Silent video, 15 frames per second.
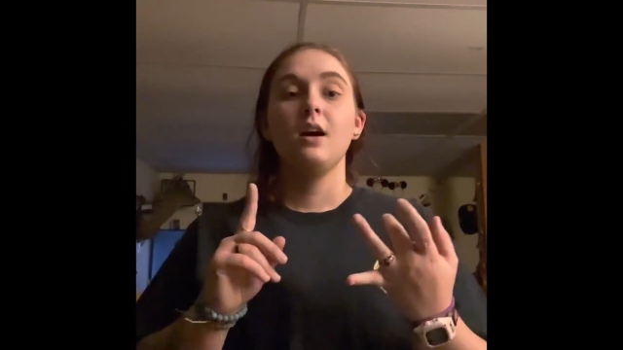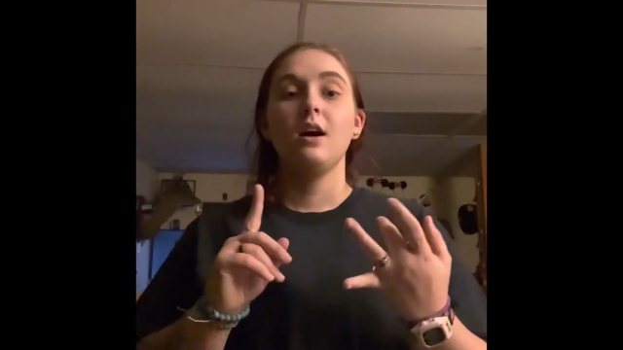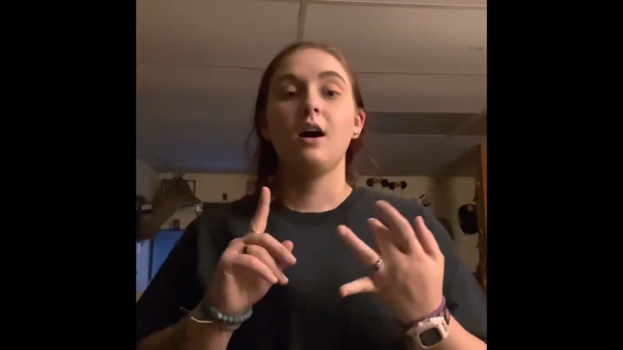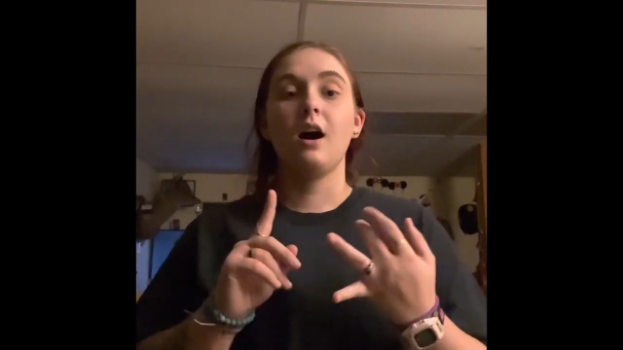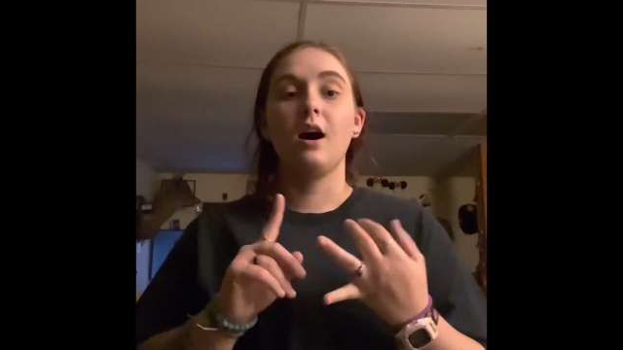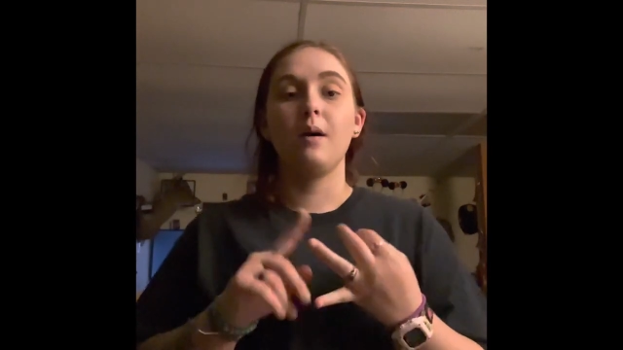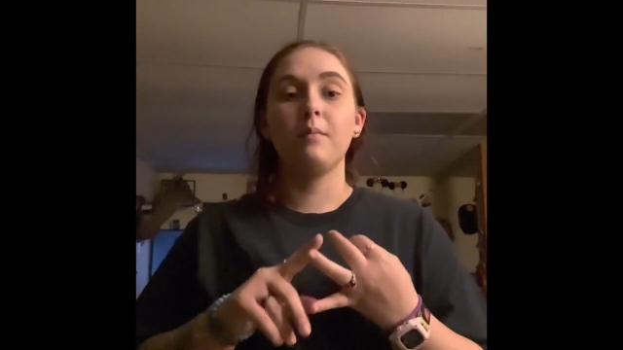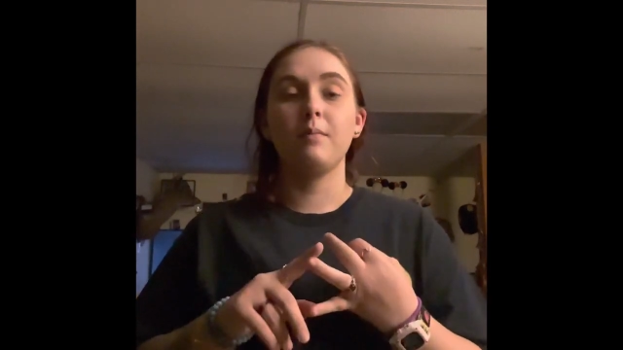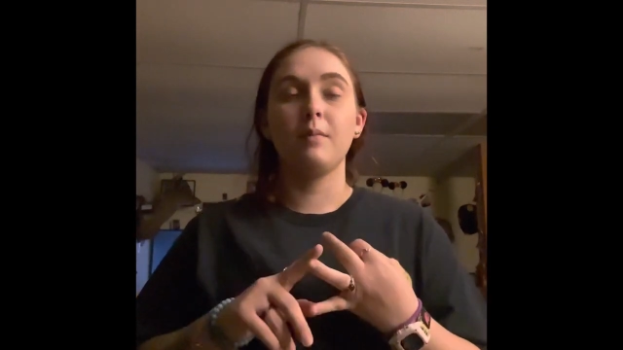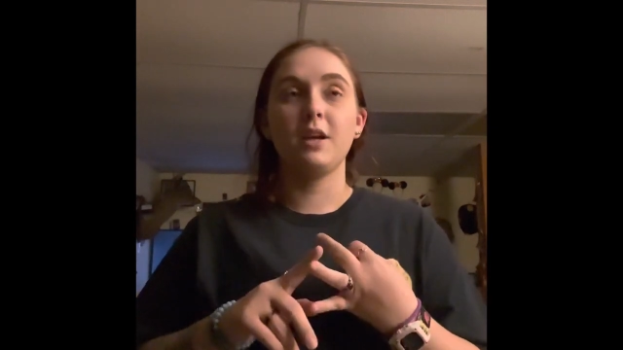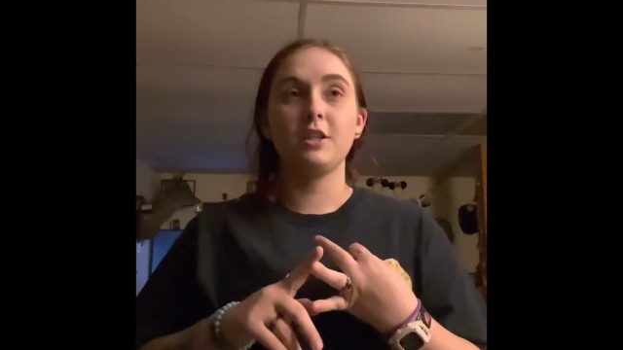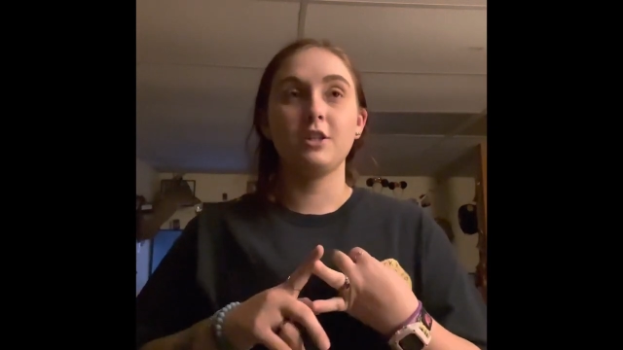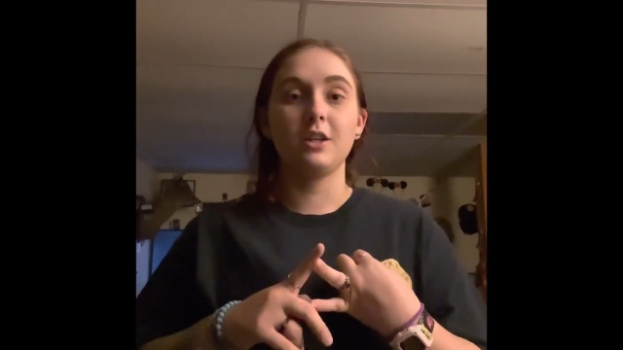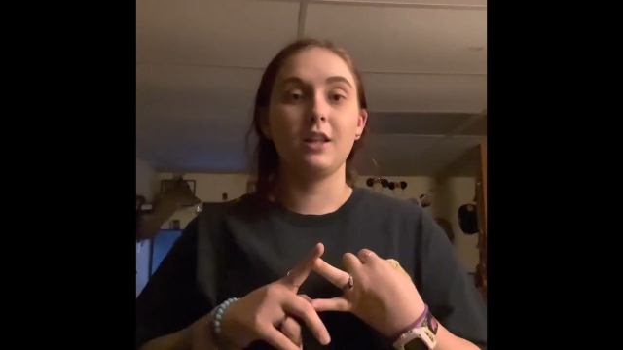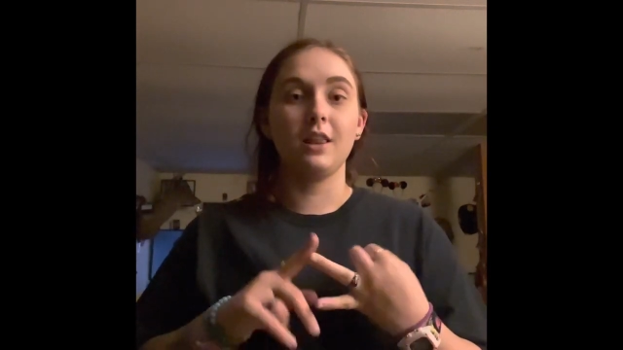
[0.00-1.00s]
Um, make
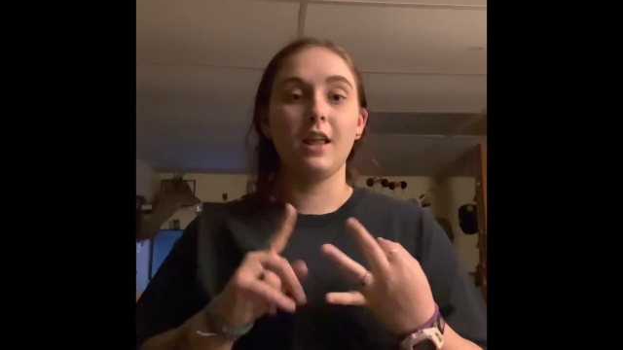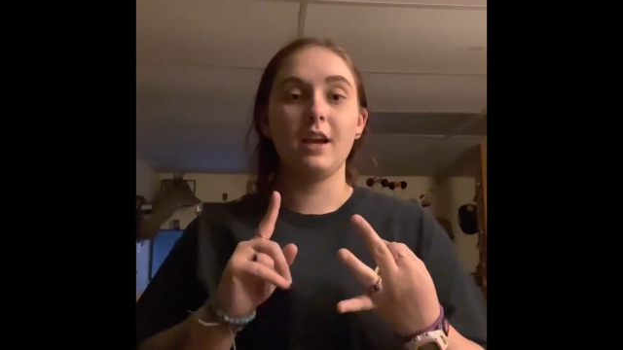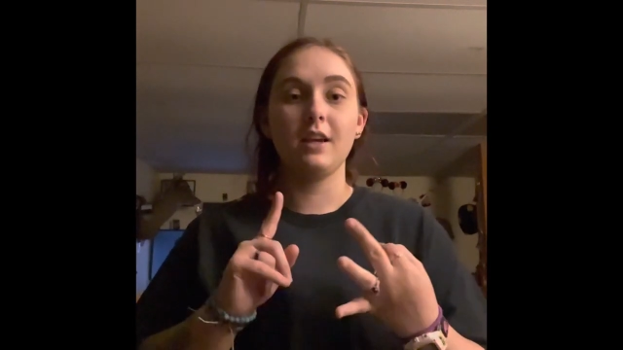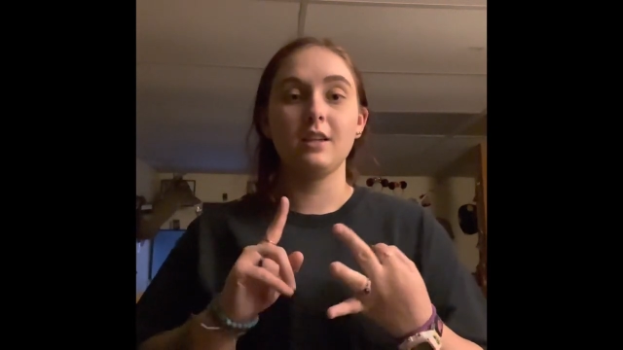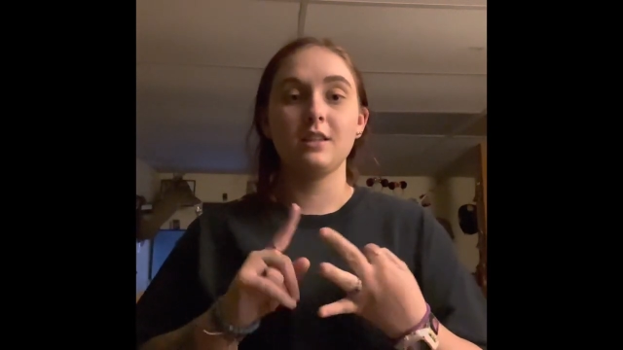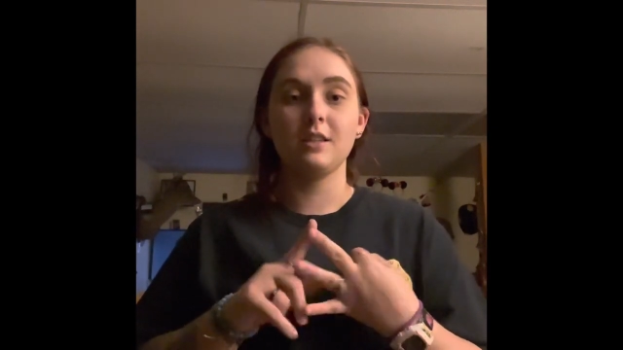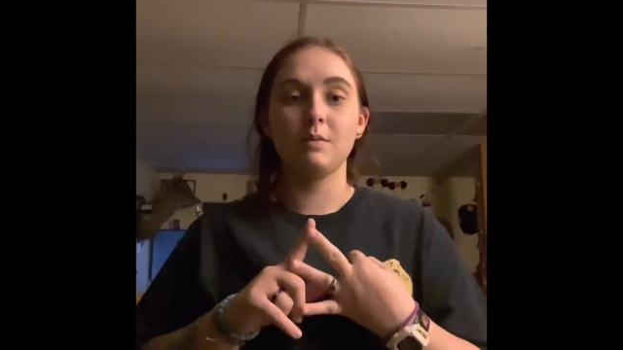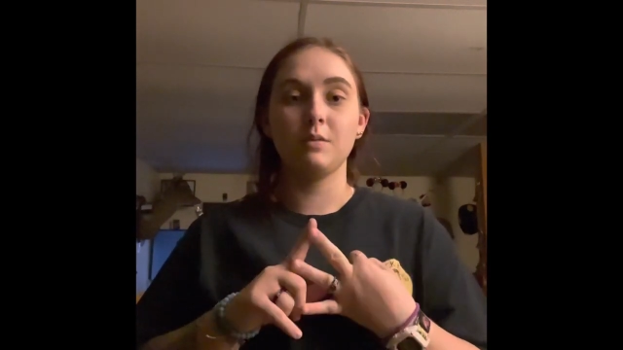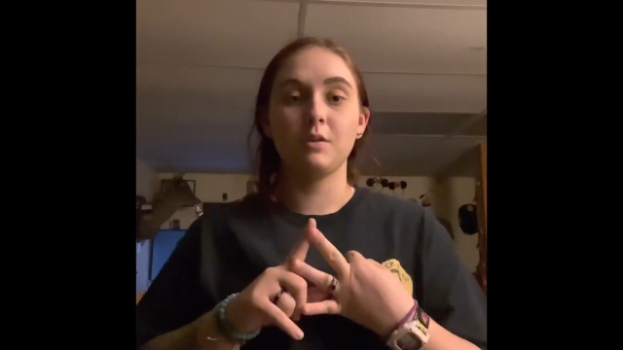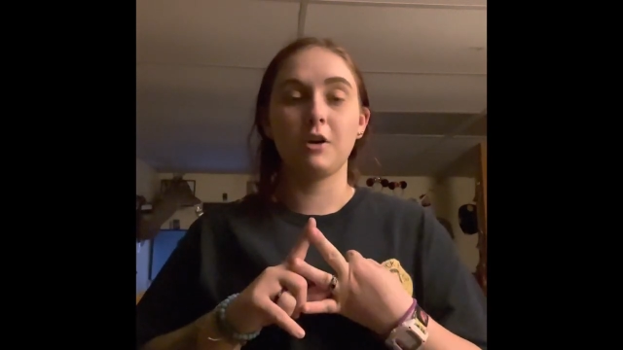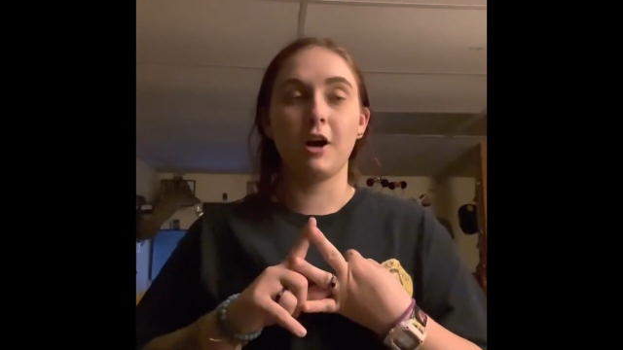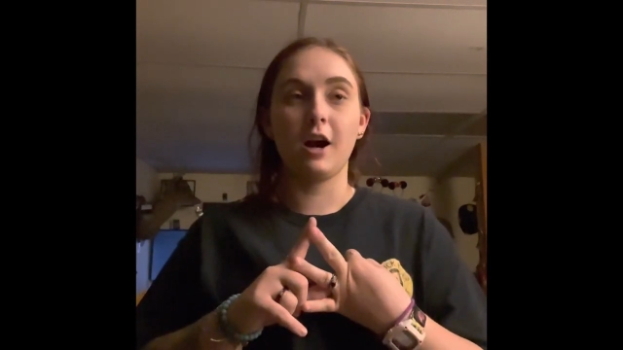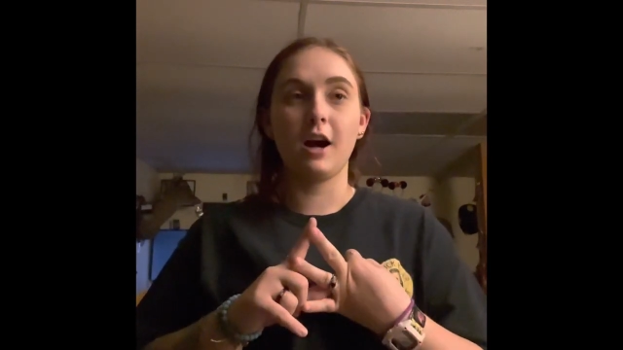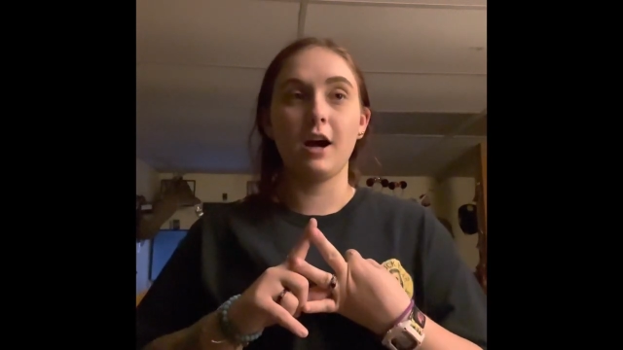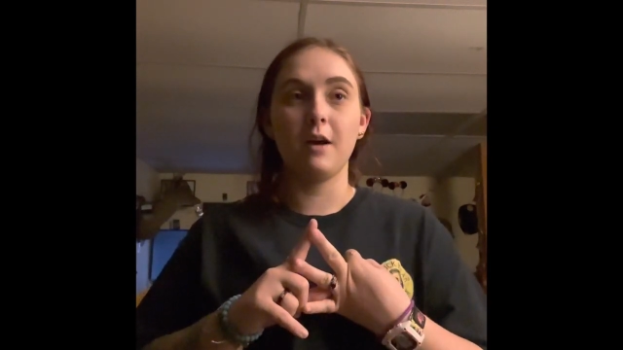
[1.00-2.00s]
sure to like,
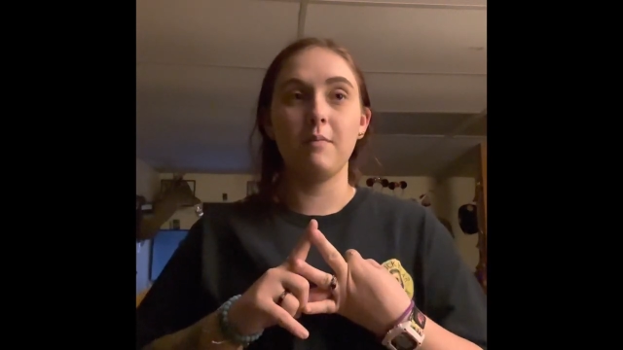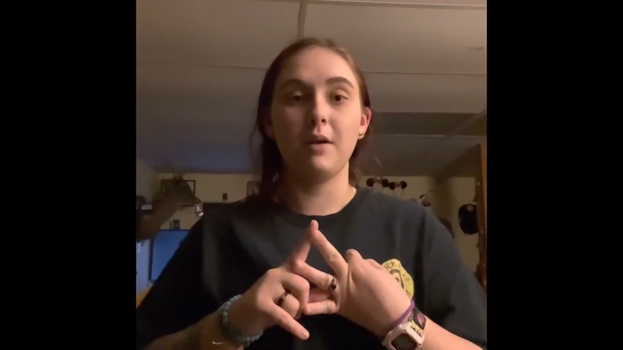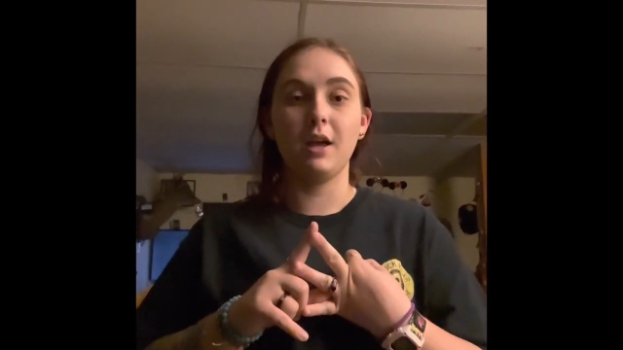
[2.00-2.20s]
subscribe,